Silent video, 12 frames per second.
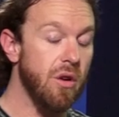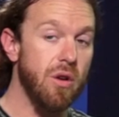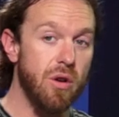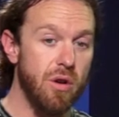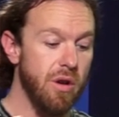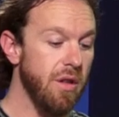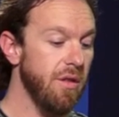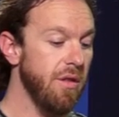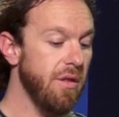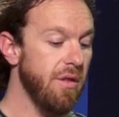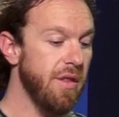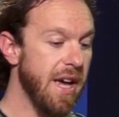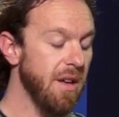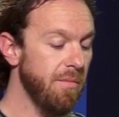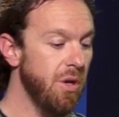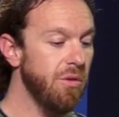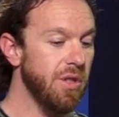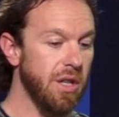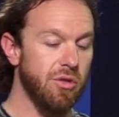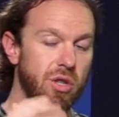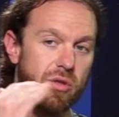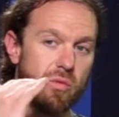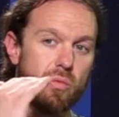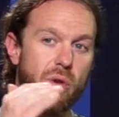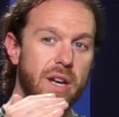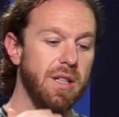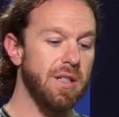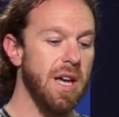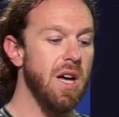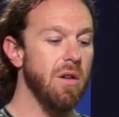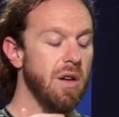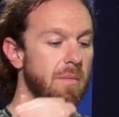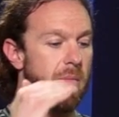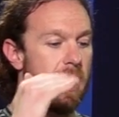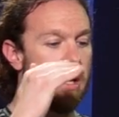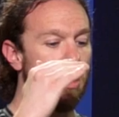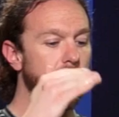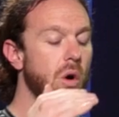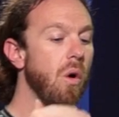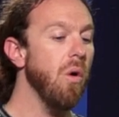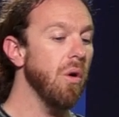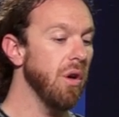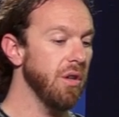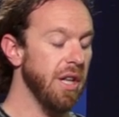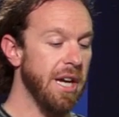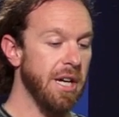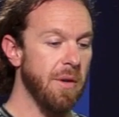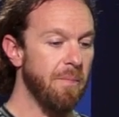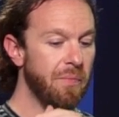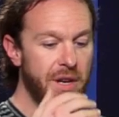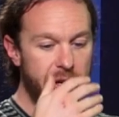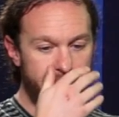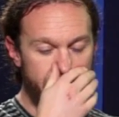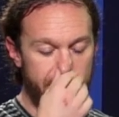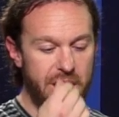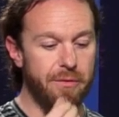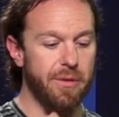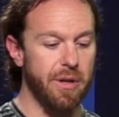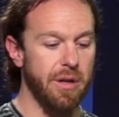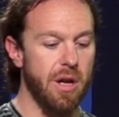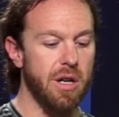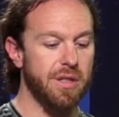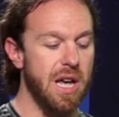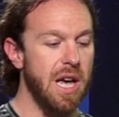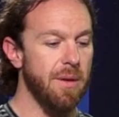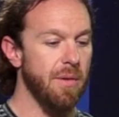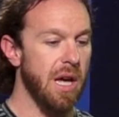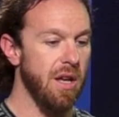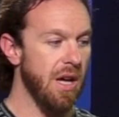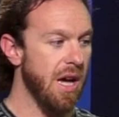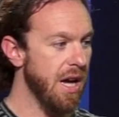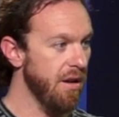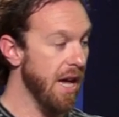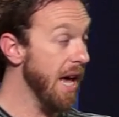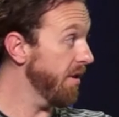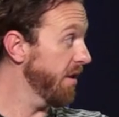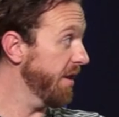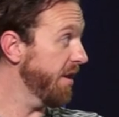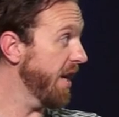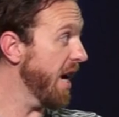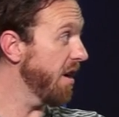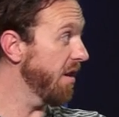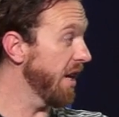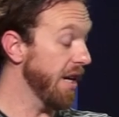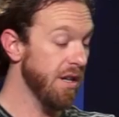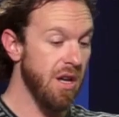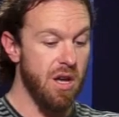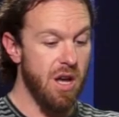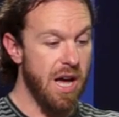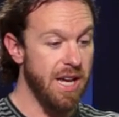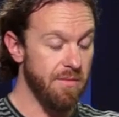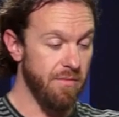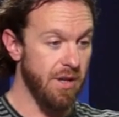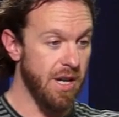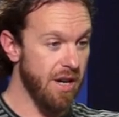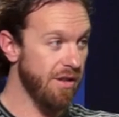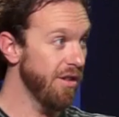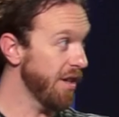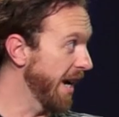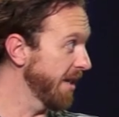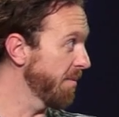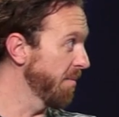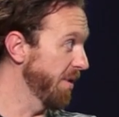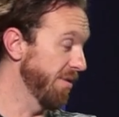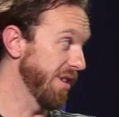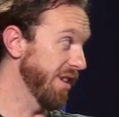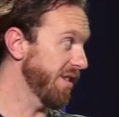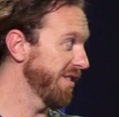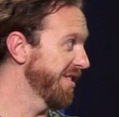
learn that music. Just write it down and make a goal. Like for me, for a long time, I, I'd have it listed out like, I am not good at gospel music.